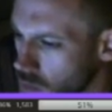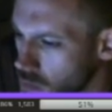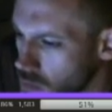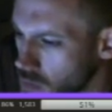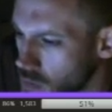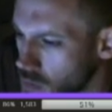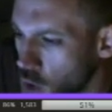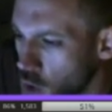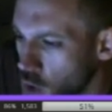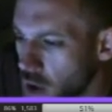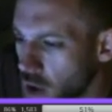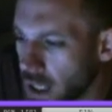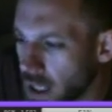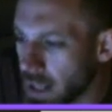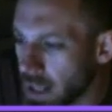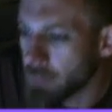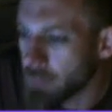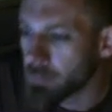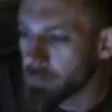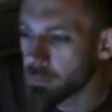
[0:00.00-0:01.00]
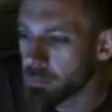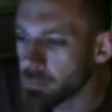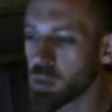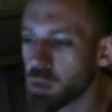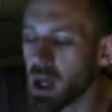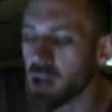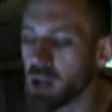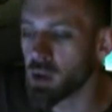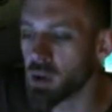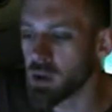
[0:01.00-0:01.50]
Not yet, but I
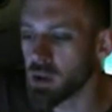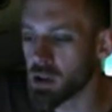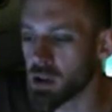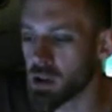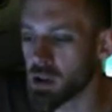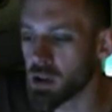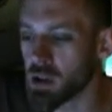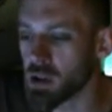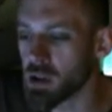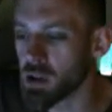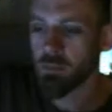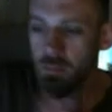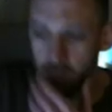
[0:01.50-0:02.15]
know what you're saying.